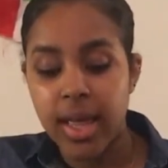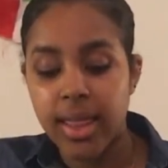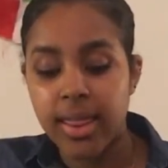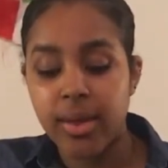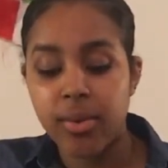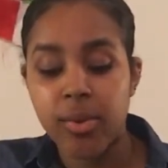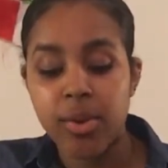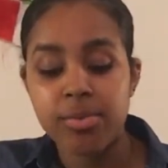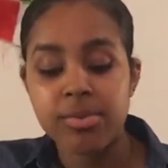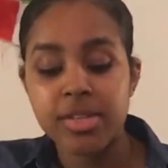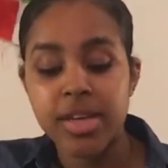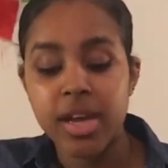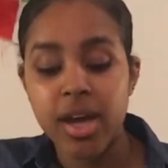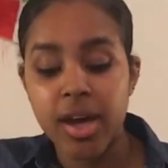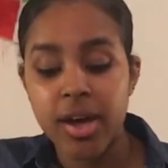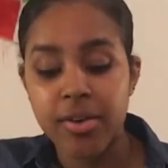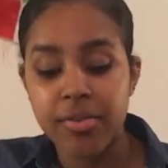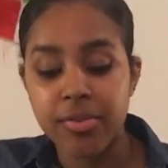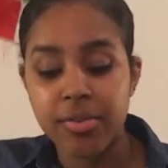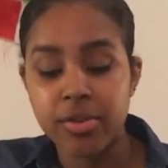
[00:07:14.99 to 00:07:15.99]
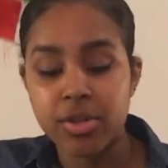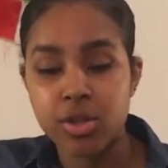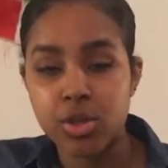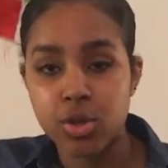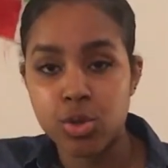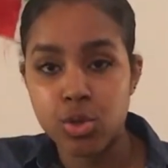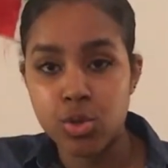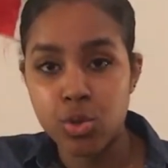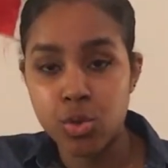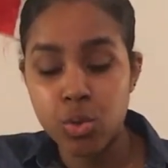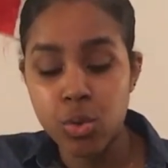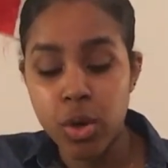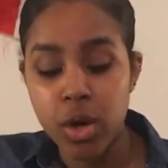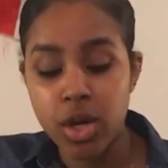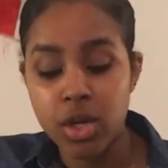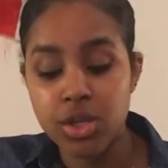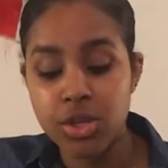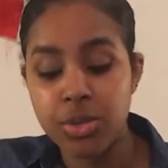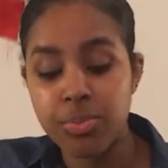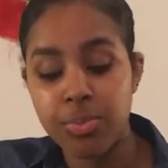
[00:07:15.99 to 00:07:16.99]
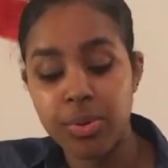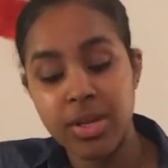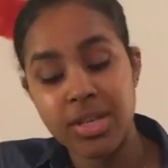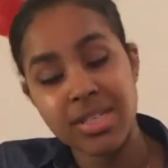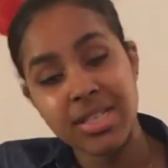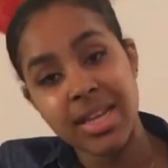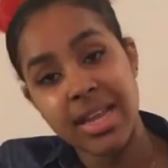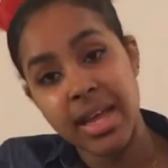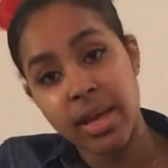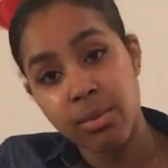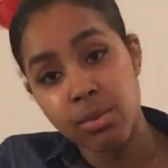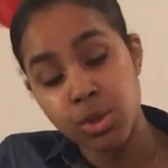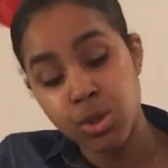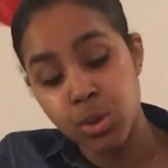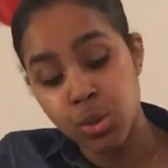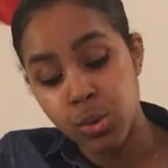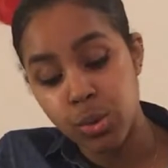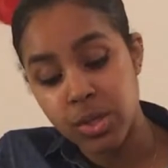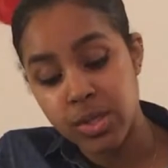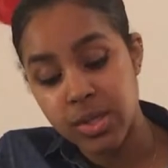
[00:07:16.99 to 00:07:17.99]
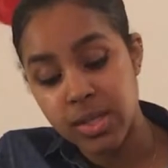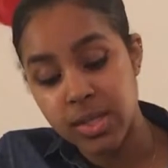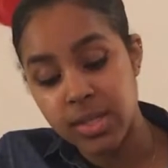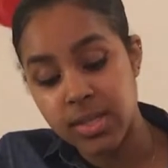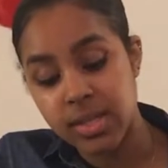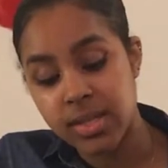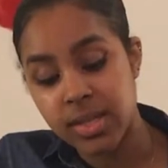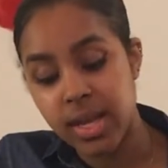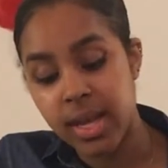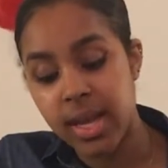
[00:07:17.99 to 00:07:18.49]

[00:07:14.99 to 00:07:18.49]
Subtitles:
The website offers 200 plus language courses,